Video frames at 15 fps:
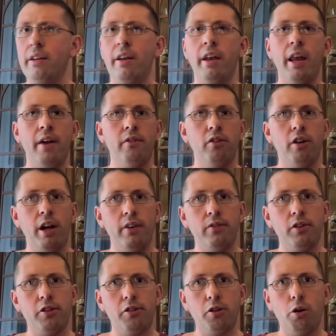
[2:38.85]
never
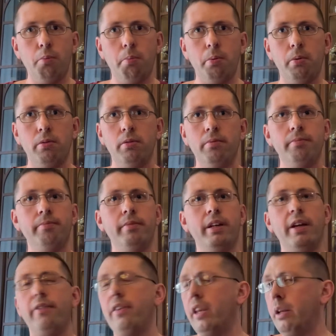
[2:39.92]
ever soap.
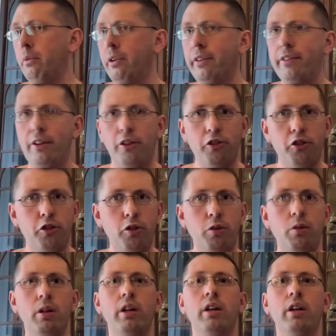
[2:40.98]
If anyone tells you